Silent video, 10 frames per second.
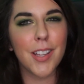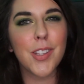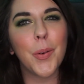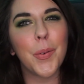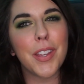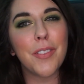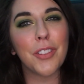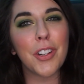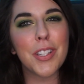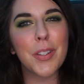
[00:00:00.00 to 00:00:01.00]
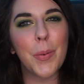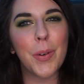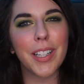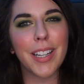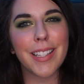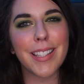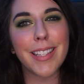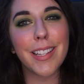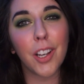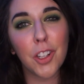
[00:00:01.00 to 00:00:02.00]
So the first one is
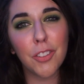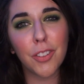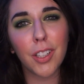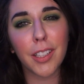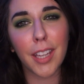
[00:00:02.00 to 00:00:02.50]
the e.l.f.